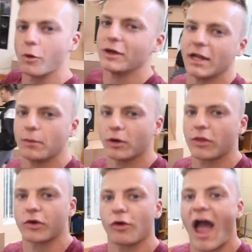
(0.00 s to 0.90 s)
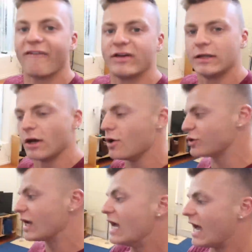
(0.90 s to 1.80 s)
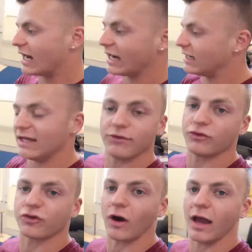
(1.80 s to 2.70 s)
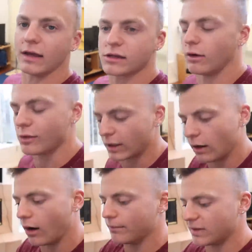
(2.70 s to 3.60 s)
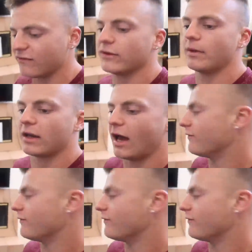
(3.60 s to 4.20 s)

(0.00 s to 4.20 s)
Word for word: what we did in one of the grab videos, and I didn't even try it. So I was like, oh, I'm definitely about to